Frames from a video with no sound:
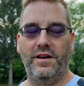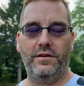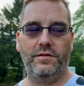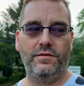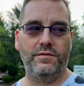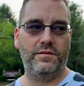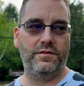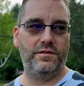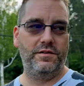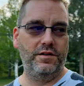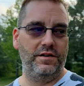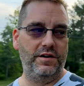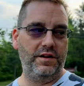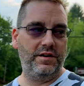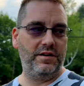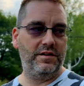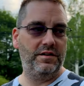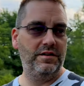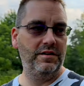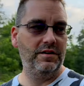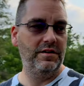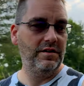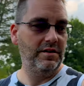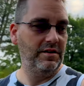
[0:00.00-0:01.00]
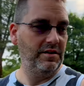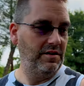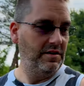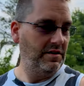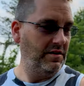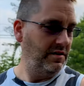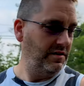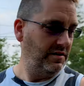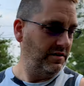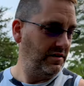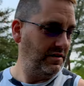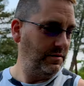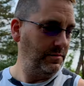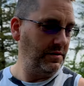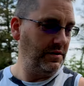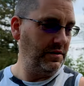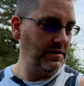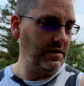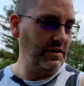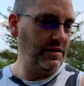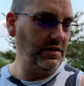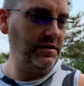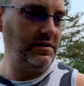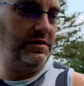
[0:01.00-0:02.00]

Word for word: Oh, goody. That'd be great.